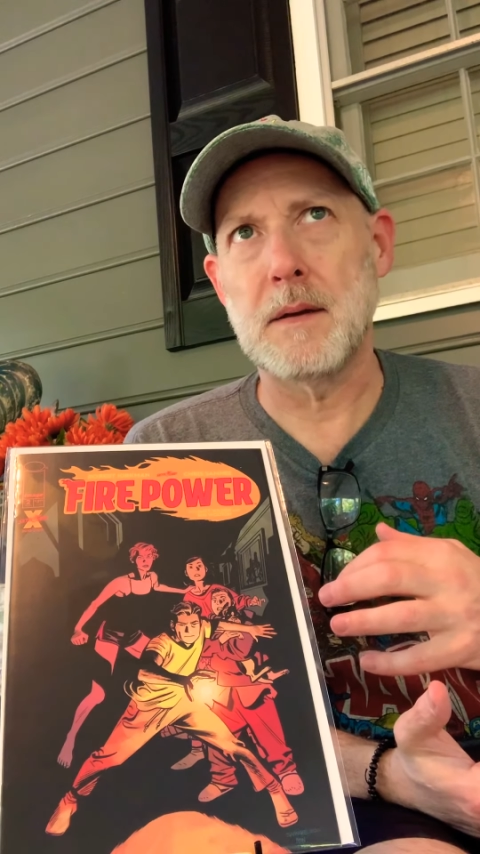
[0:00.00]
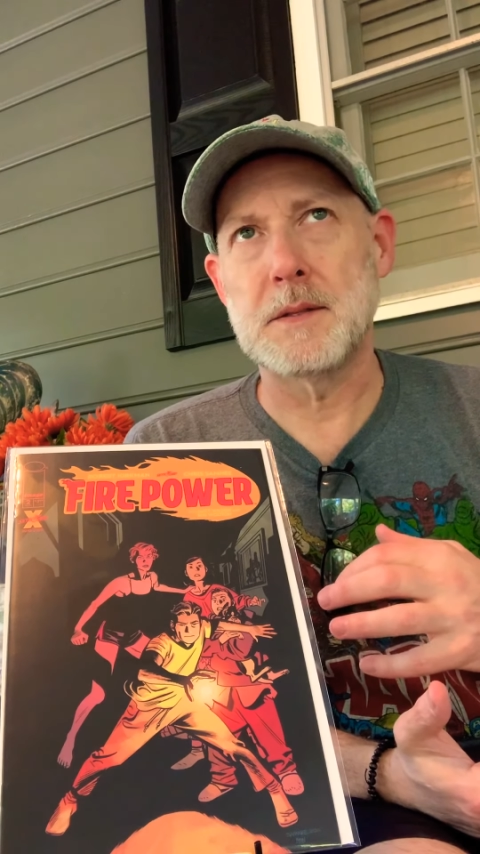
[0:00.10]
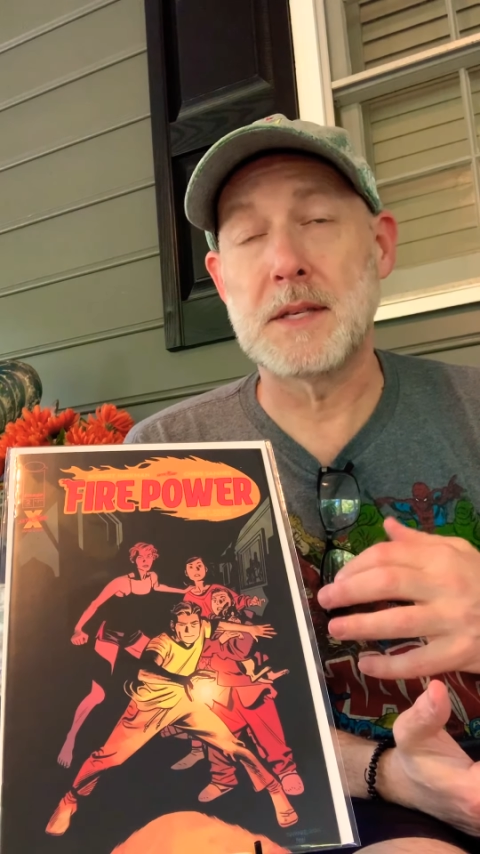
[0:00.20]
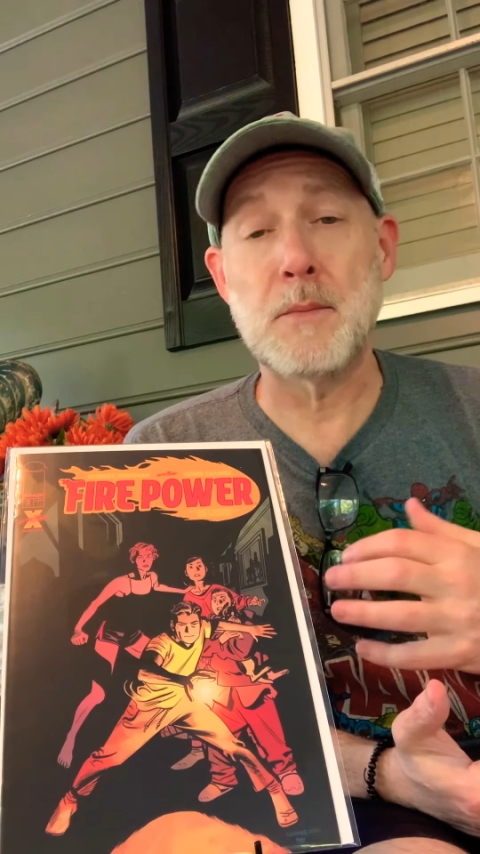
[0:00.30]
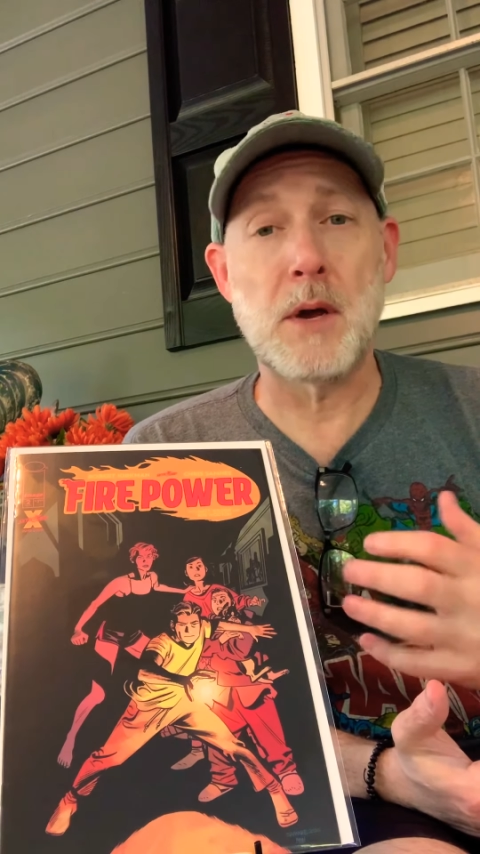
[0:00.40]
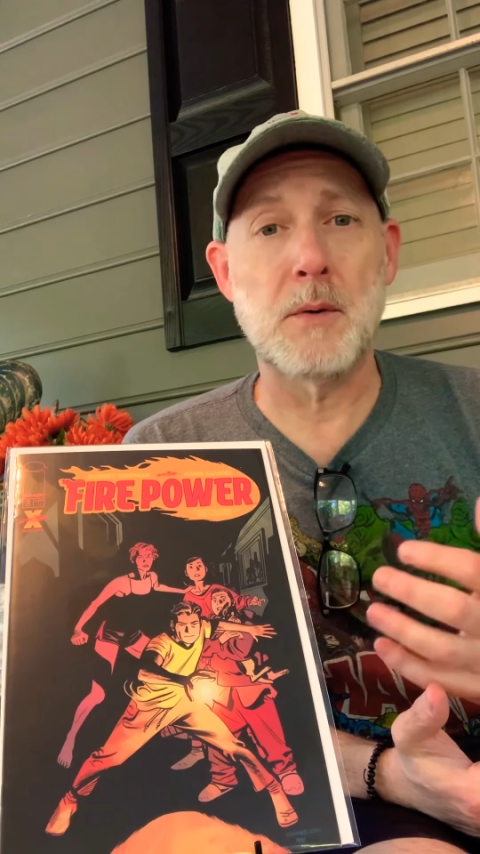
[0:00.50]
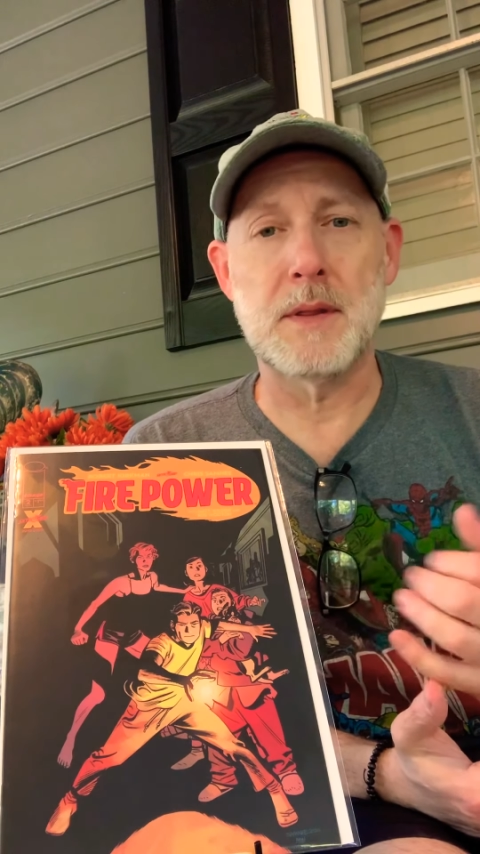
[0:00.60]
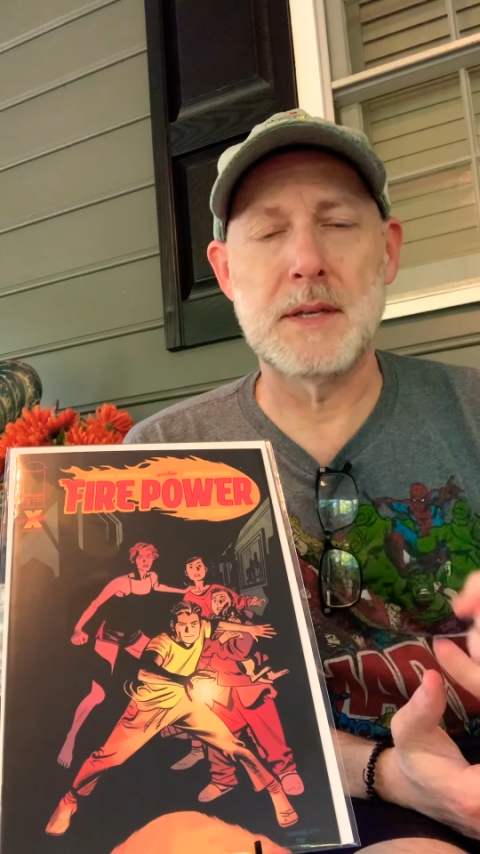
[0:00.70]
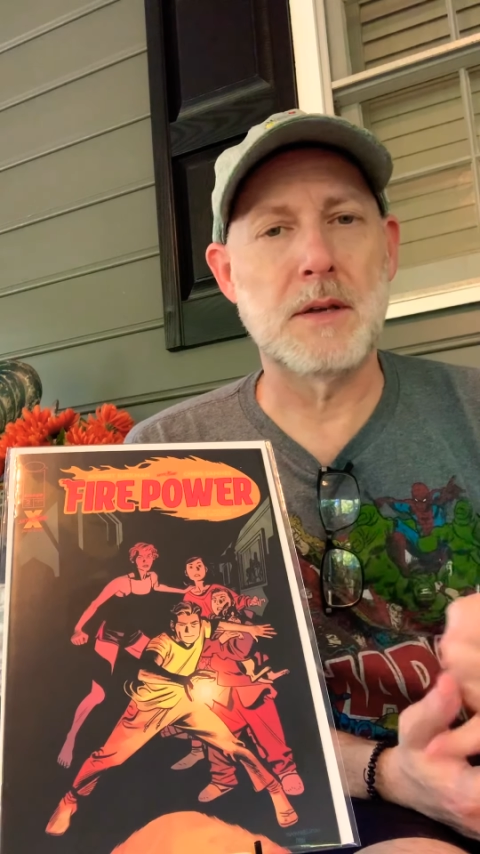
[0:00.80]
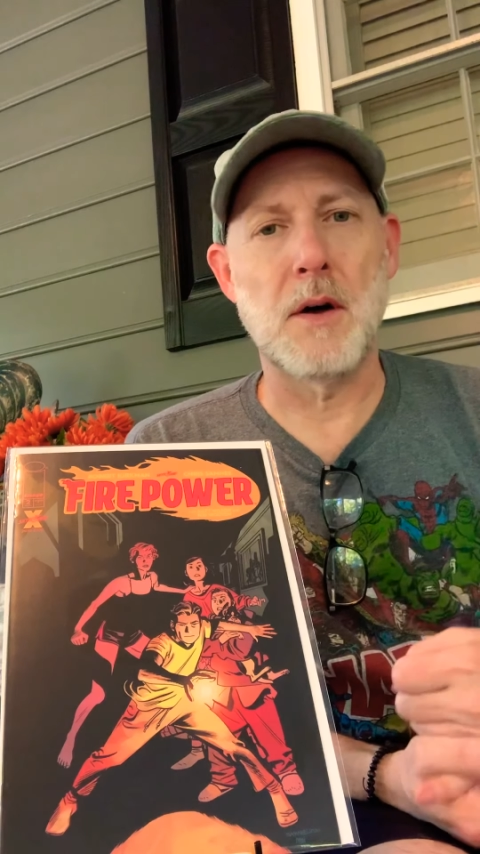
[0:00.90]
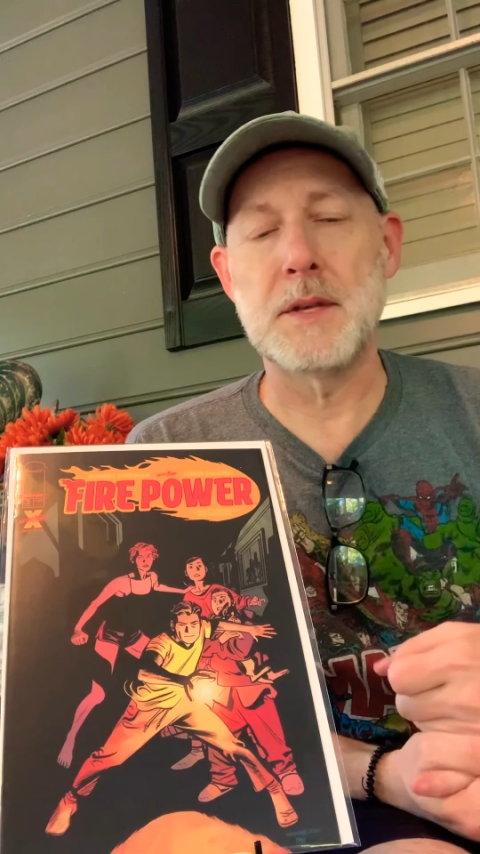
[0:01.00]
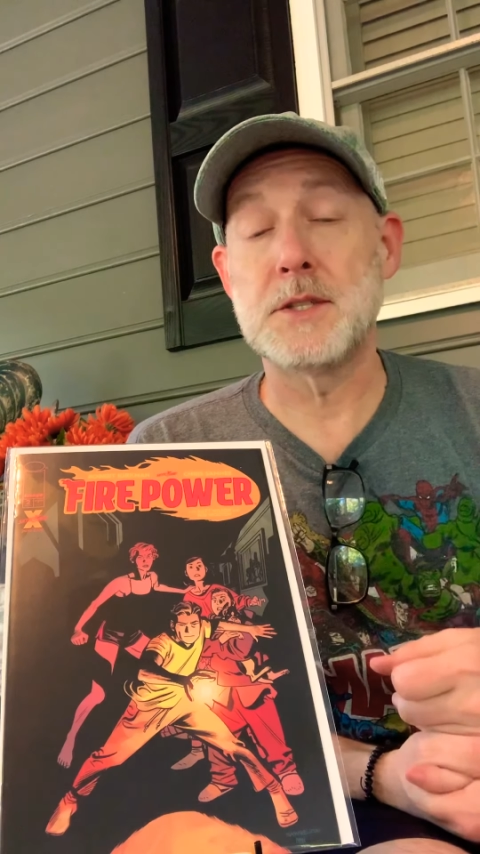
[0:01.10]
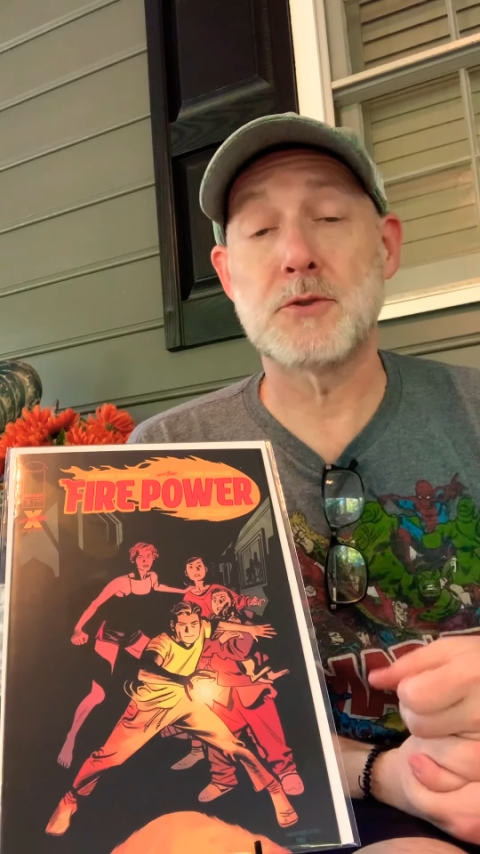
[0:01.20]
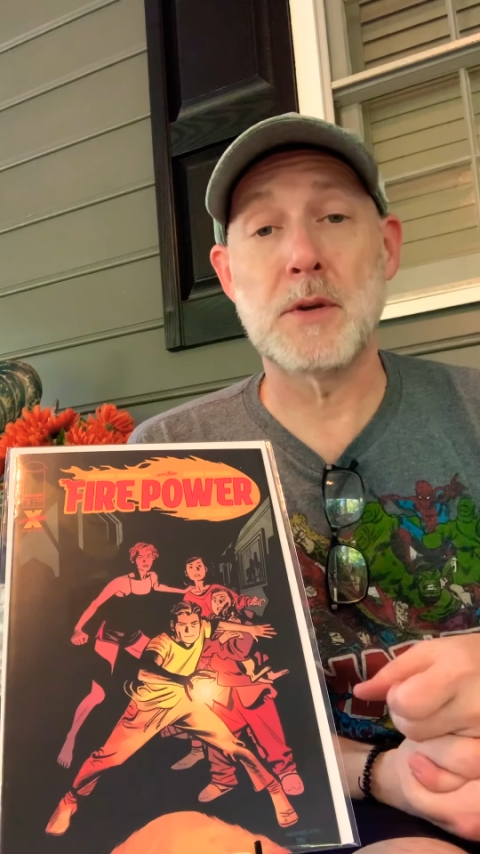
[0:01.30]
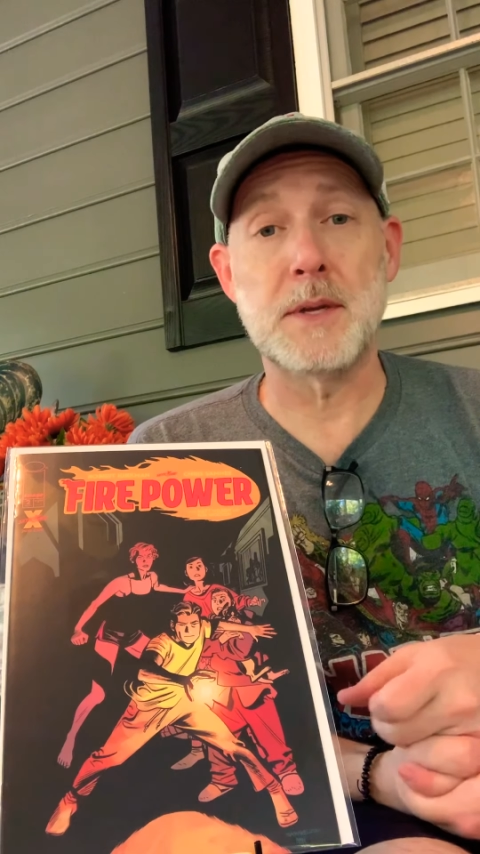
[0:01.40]
same way with all these
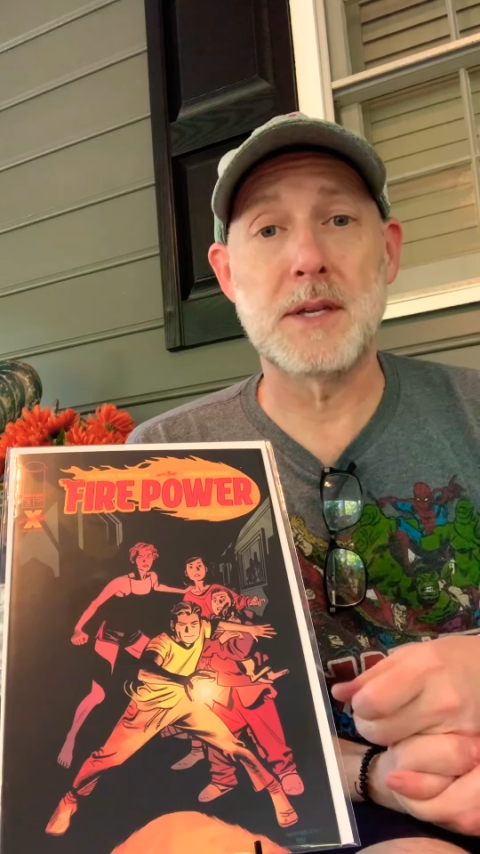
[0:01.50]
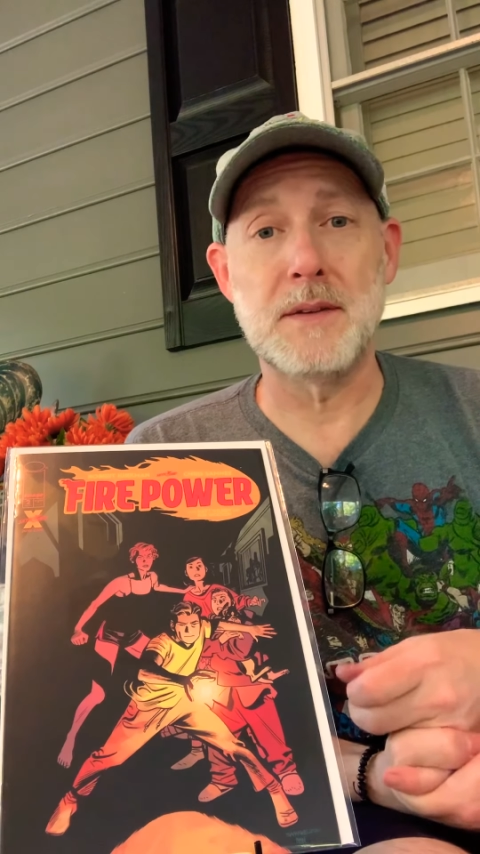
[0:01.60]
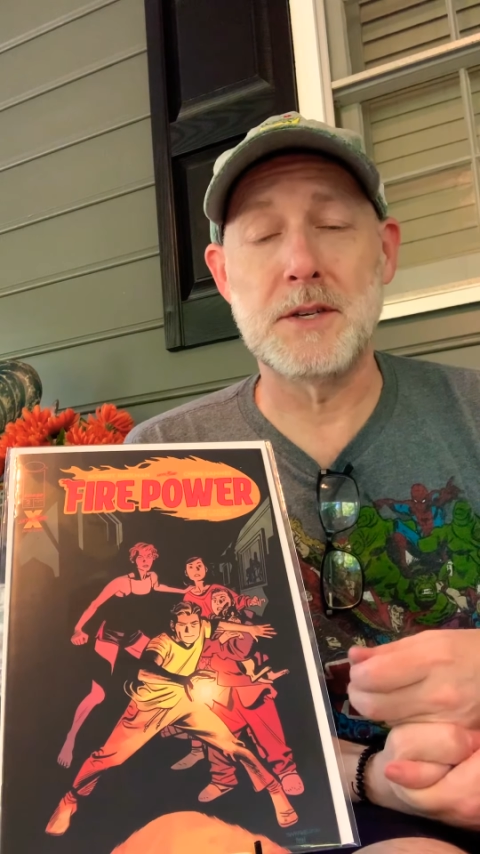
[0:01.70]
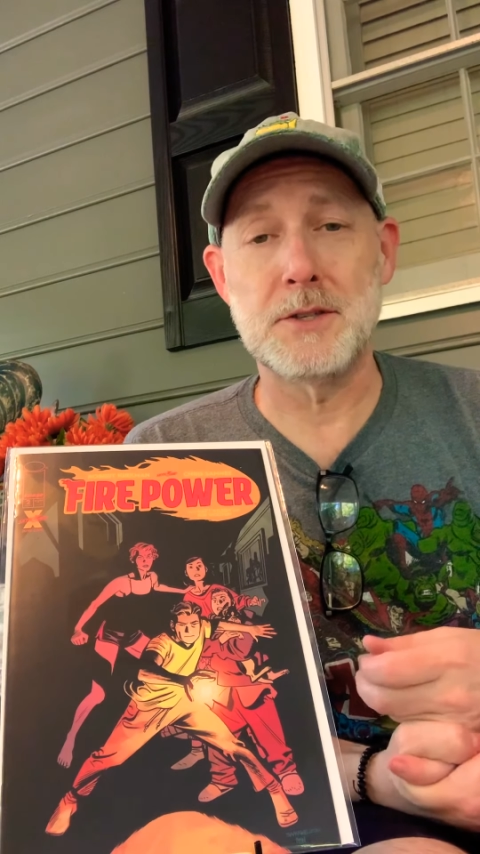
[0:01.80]
streaming TV